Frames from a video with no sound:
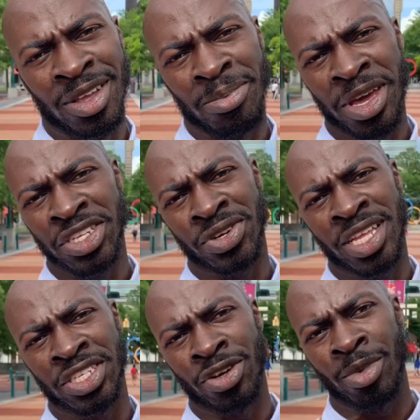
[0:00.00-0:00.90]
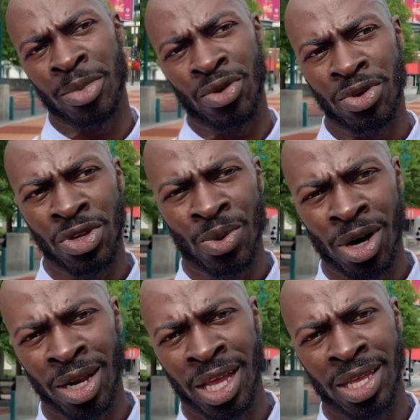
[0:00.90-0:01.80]
make sure that you remember who you
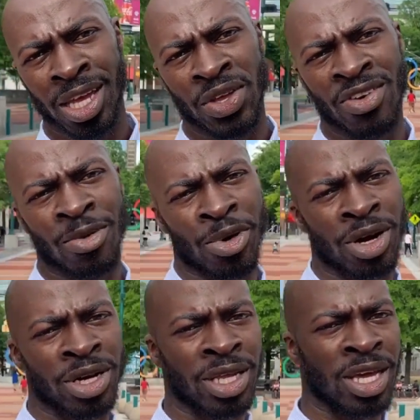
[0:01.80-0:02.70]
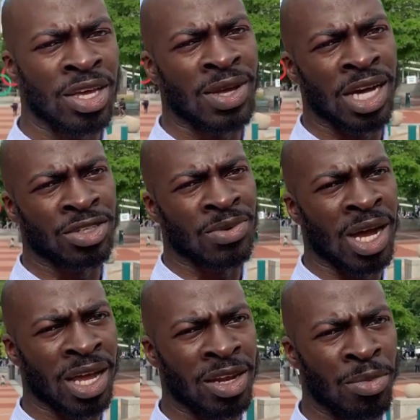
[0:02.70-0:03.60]
are. Like, yeah, you have a partner, and yeah, you guys are
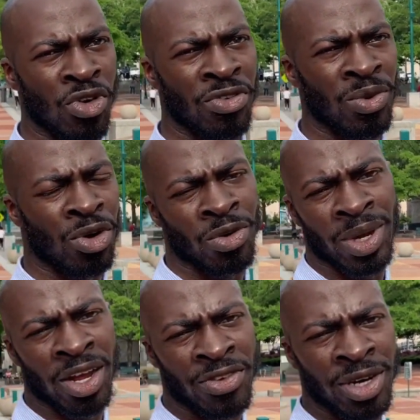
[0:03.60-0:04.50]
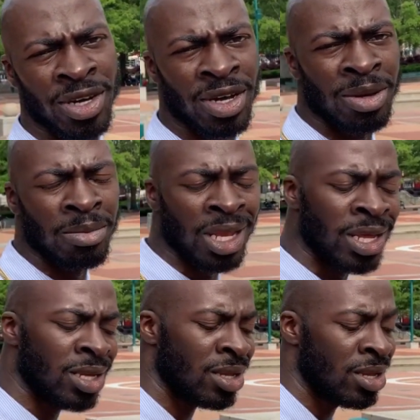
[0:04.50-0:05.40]
rocking and moving or whatever, but
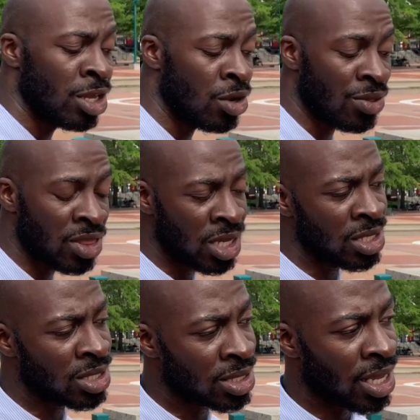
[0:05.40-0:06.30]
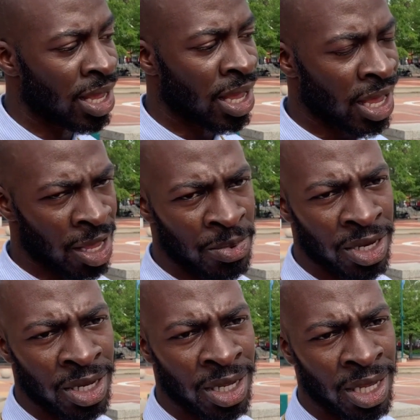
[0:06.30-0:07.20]
like, yo, things
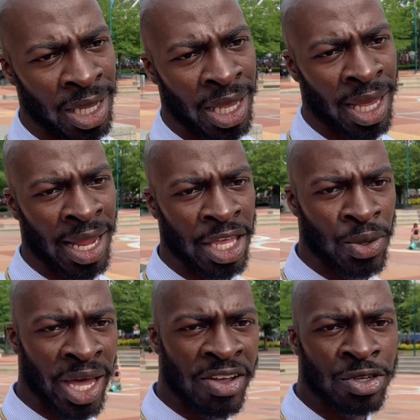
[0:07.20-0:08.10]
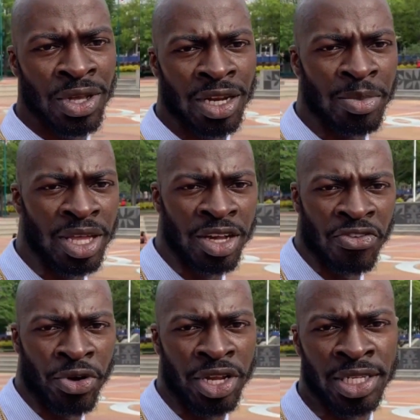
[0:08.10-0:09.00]
happen, and like, you have to know how to be there
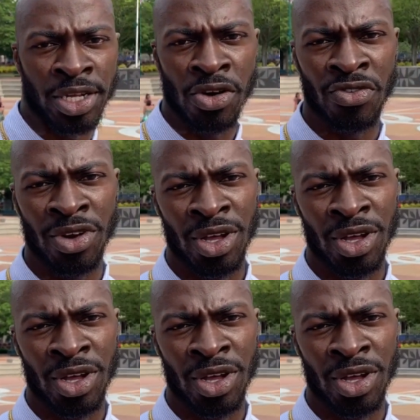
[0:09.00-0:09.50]
for yourself